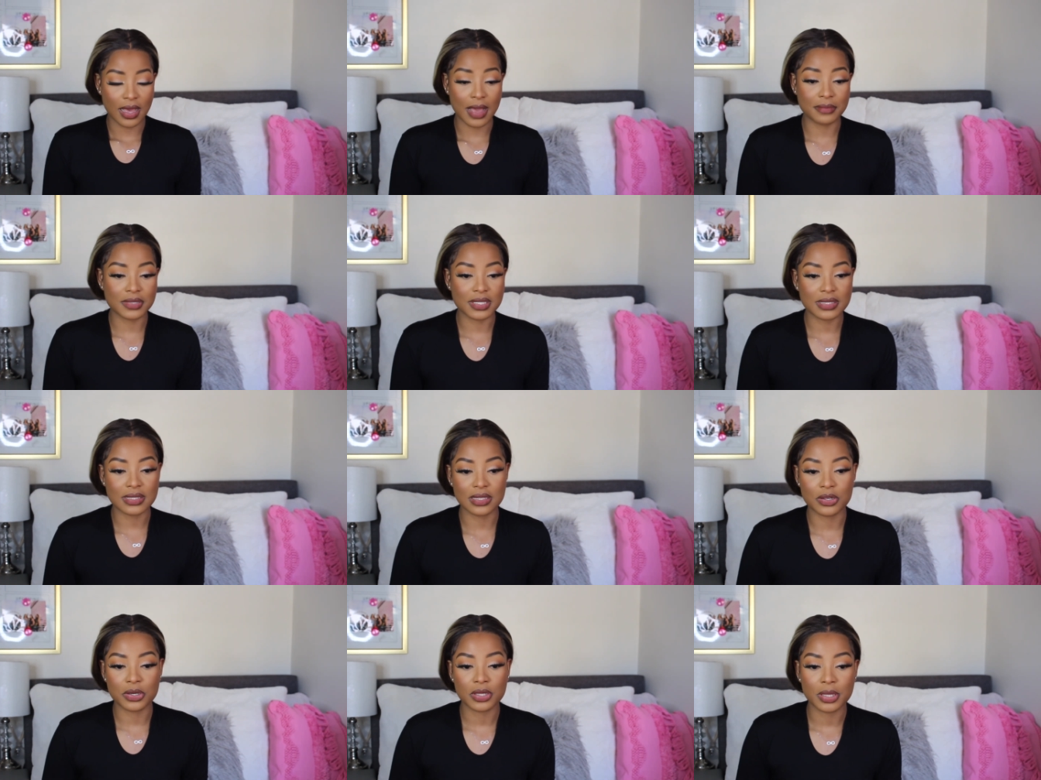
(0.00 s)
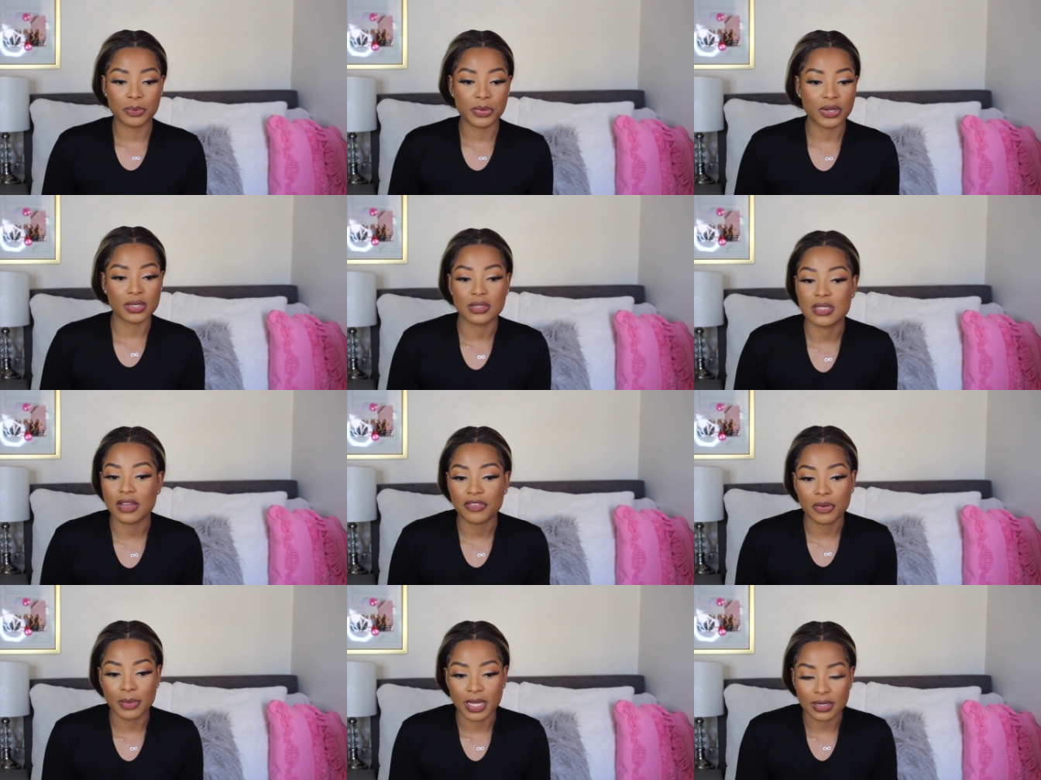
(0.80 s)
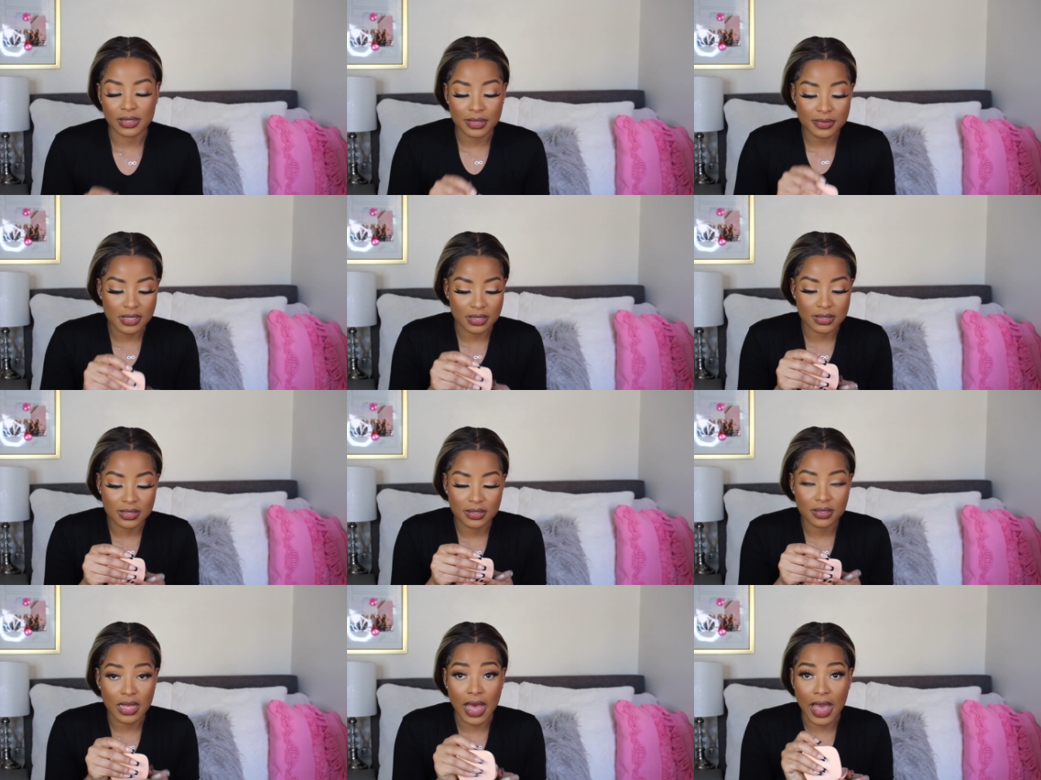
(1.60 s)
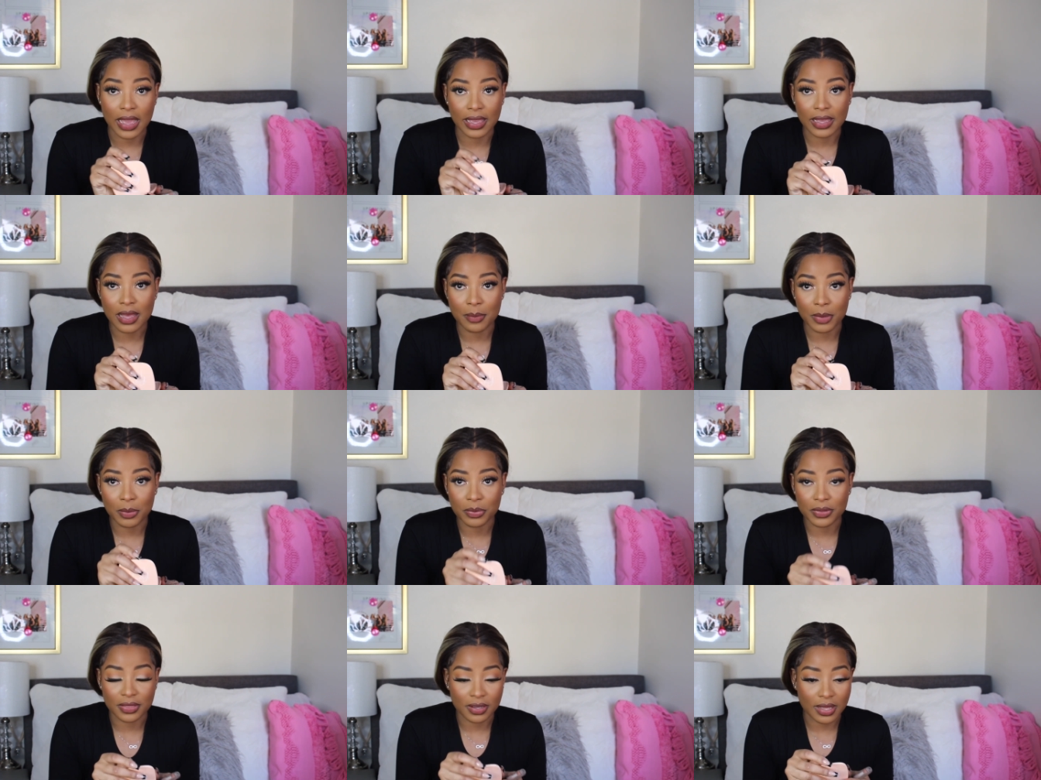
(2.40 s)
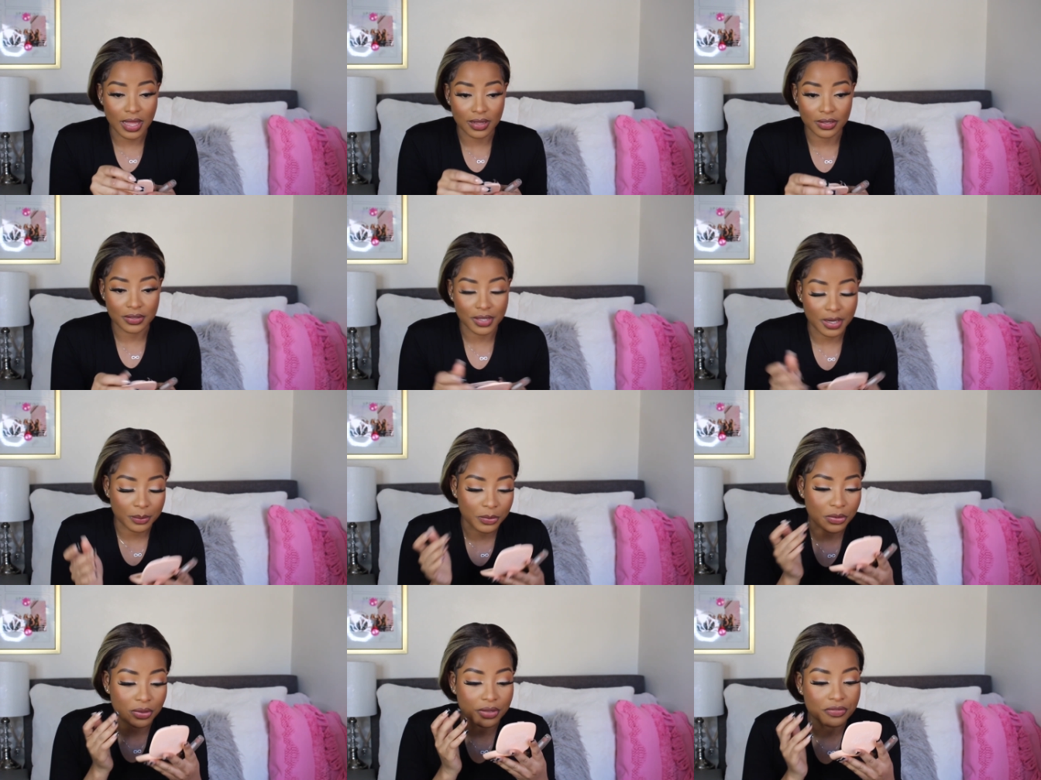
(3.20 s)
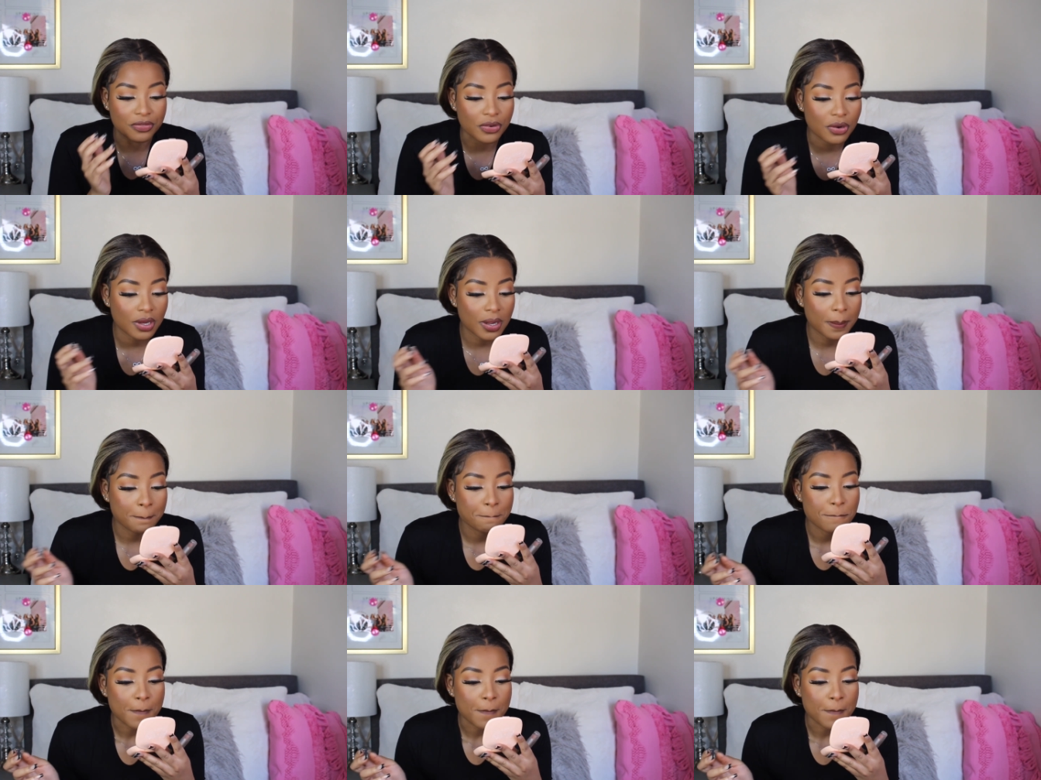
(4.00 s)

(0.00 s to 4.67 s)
I'm just literally putting stuff on my lips until I come up with the color that I'm going for.